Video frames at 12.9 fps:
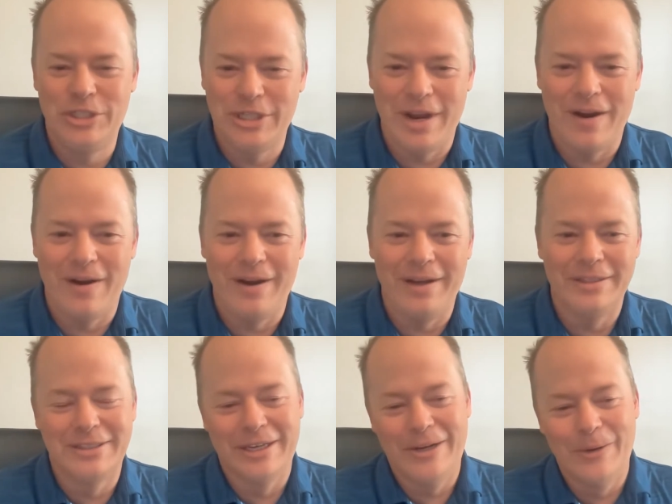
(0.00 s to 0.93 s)
sharing.
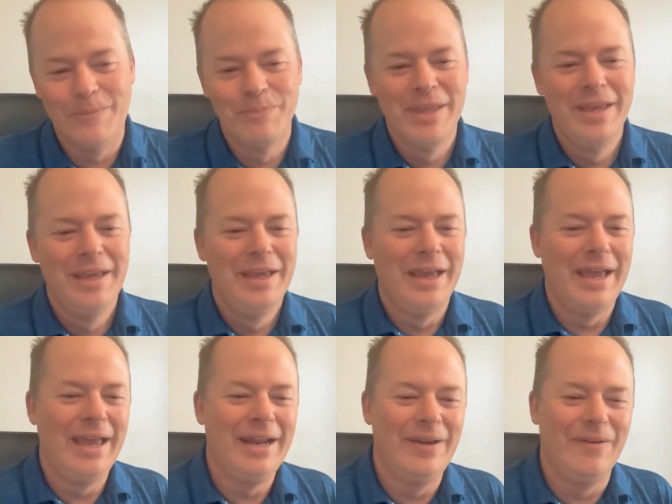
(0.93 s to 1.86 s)
So
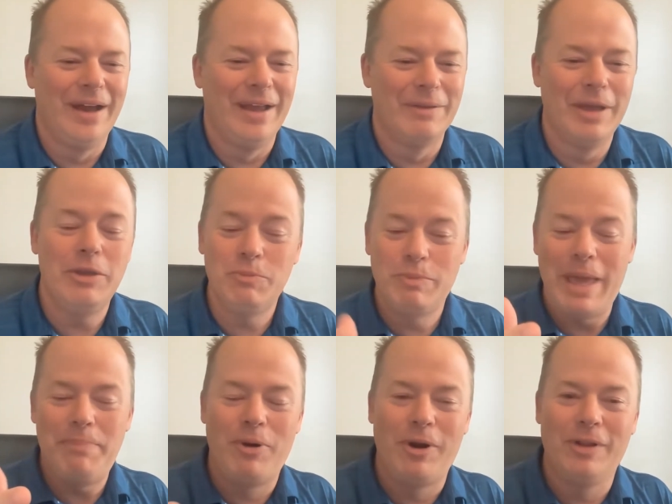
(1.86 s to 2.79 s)
anyway, well,
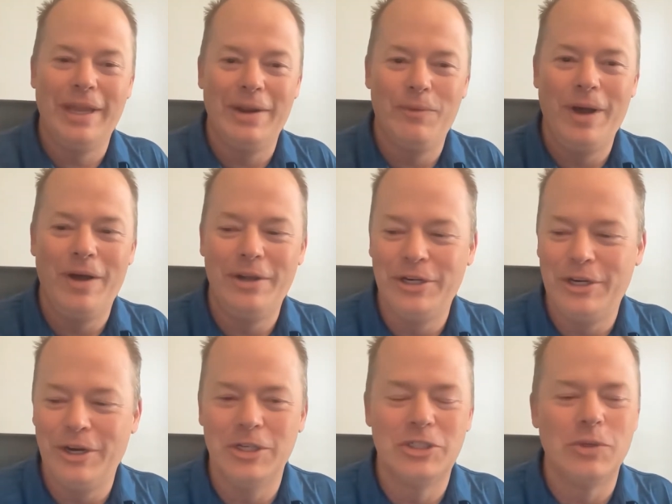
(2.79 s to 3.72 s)
that parlayed well into
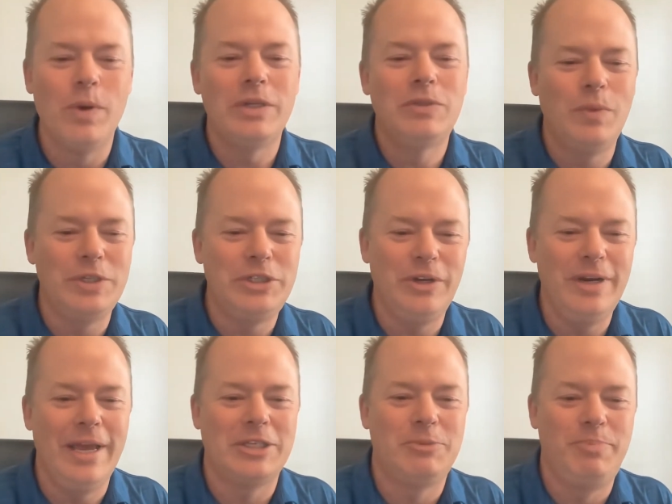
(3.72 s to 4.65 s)
yours. So what's what's your
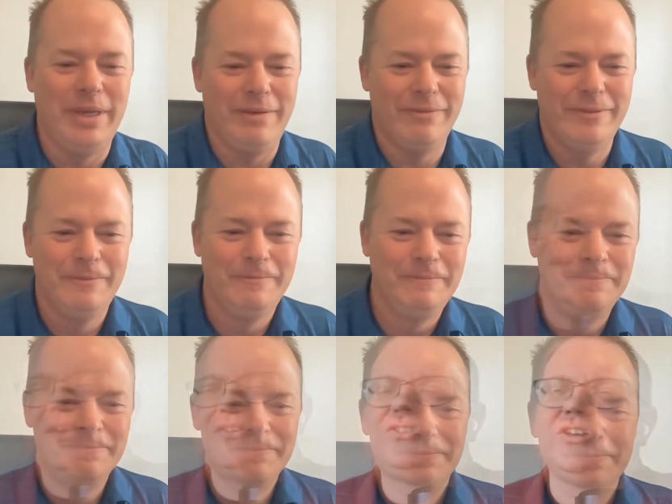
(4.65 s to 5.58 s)
next beef?
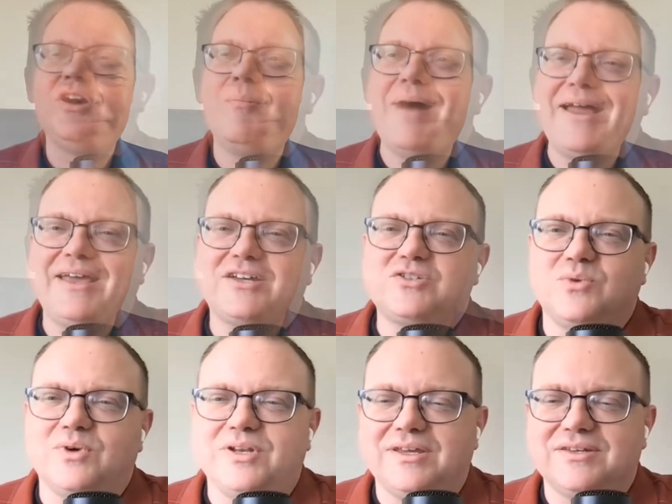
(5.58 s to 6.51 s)
So my next
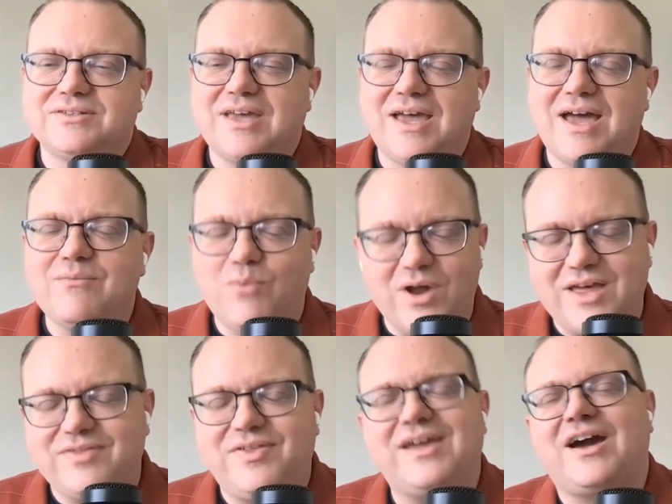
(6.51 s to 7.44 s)
one is uh, one
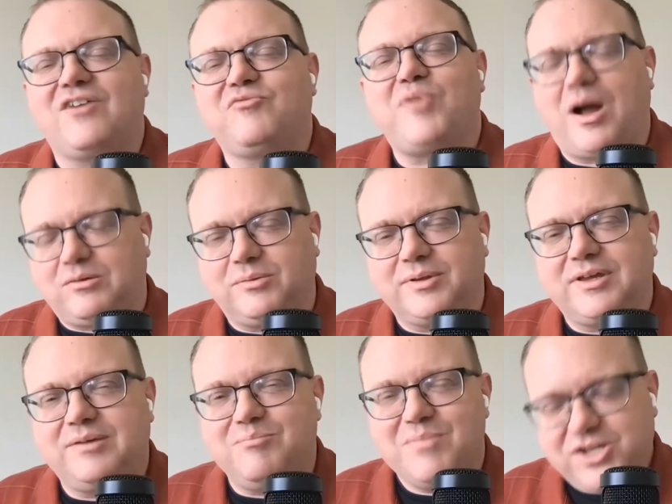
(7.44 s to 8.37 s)
I think I've
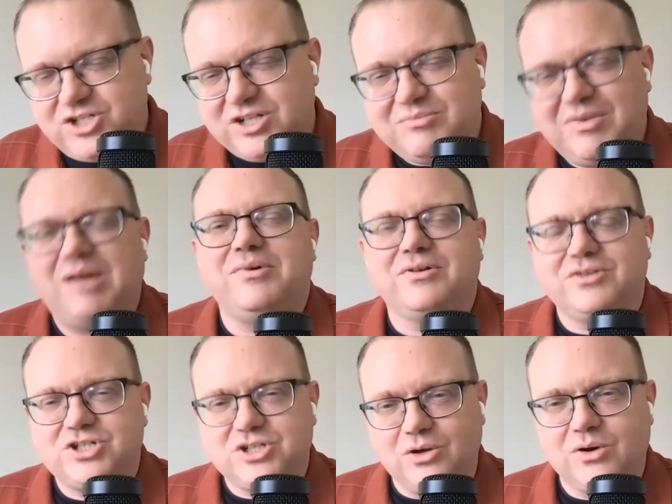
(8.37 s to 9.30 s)
probably mentioned maybe on the
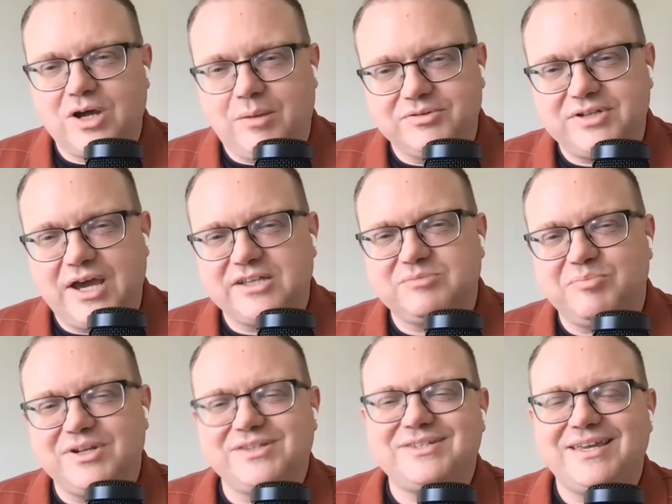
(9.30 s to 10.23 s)
show a couple times,
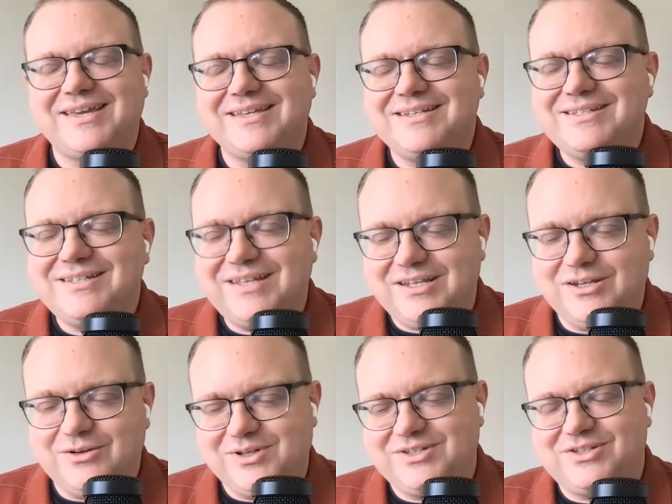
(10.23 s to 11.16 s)
but it's a
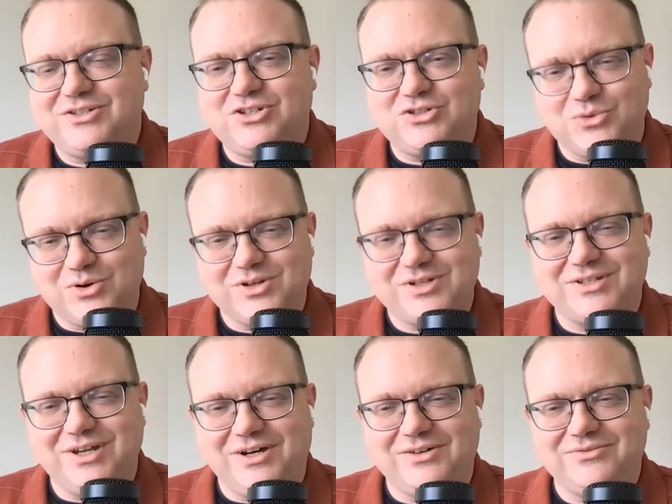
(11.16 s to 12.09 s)
continuous source
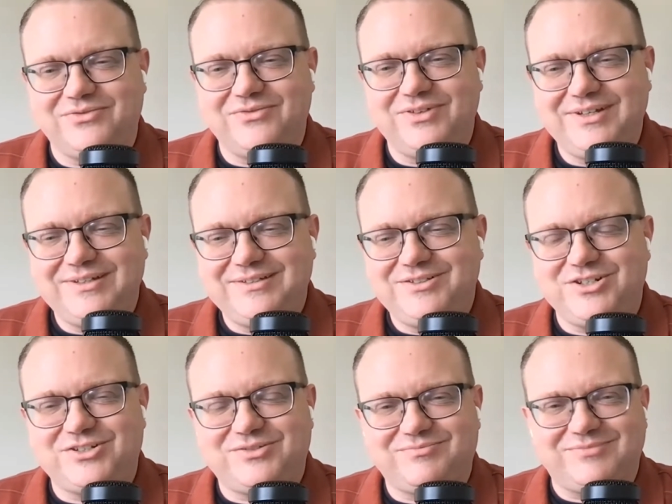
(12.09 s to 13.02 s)
of
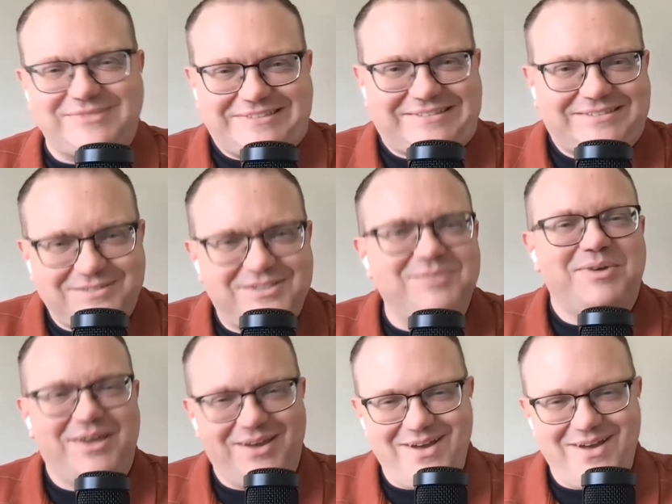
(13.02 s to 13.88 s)
just uh, to me